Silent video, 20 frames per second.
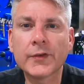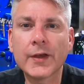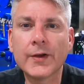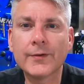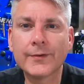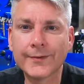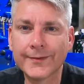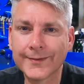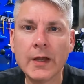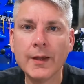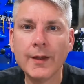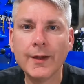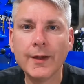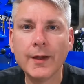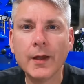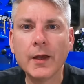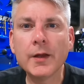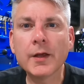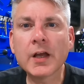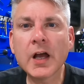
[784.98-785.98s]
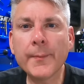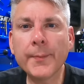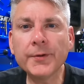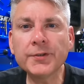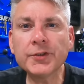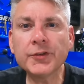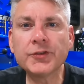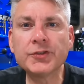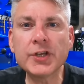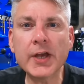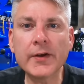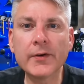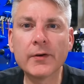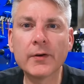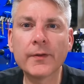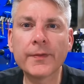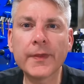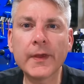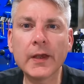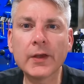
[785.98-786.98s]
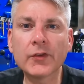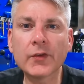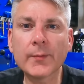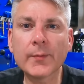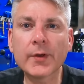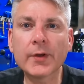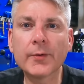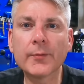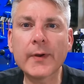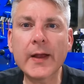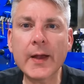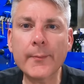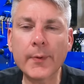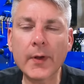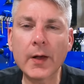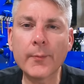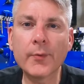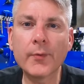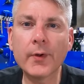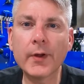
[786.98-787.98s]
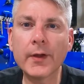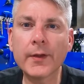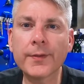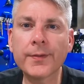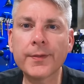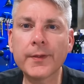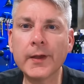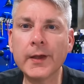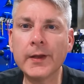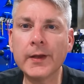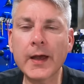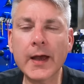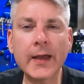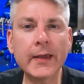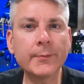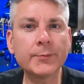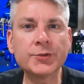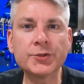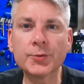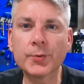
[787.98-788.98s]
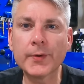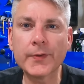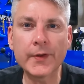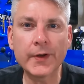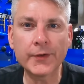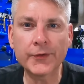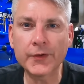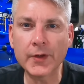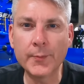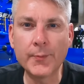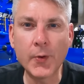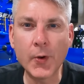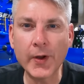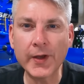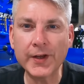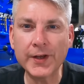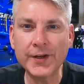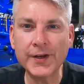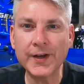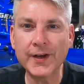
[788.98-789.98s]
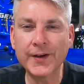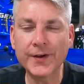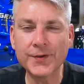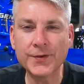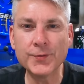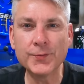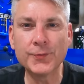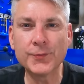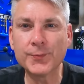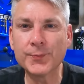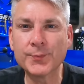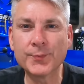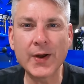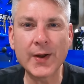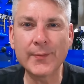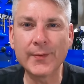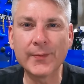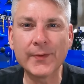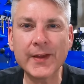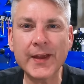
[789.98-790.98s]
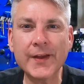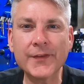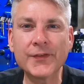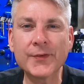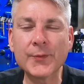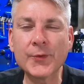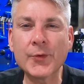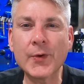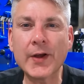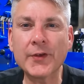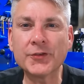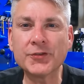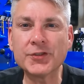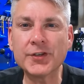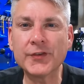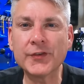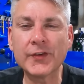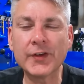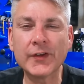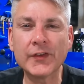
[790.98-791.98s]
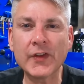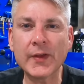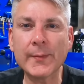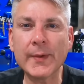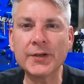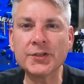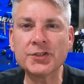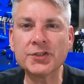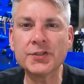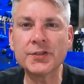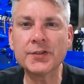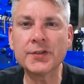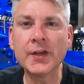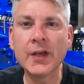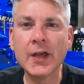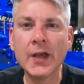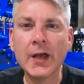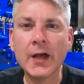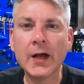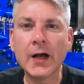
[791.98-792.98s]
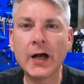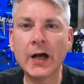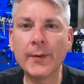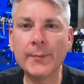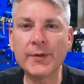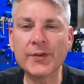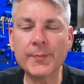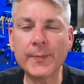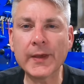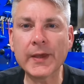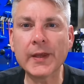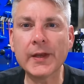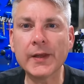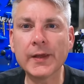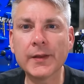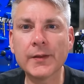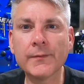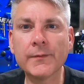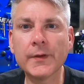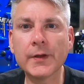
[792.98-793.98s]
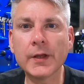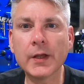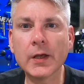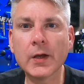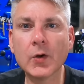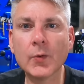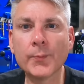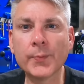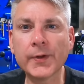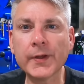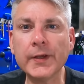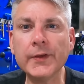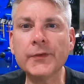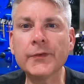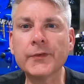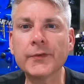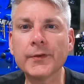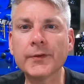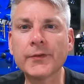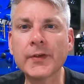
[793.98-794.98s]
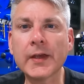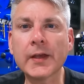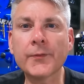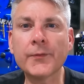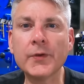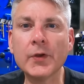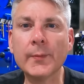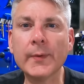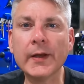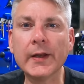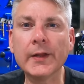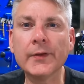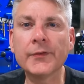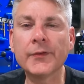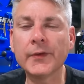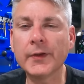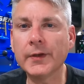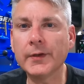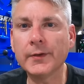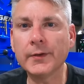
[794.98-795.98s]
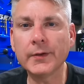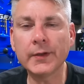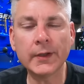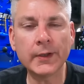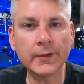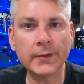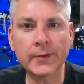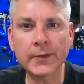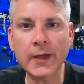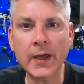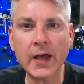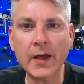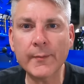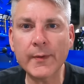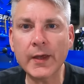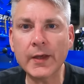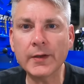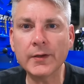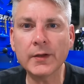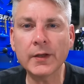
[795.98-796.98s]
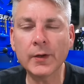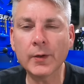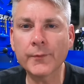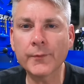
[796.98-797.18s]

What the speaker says: discount. And a couple just general things I'm going to wrap up with, and I am sure that at some point in here you've probably had some questions. And as I mentioned at the beginning of the video, please take a few minutes and comment.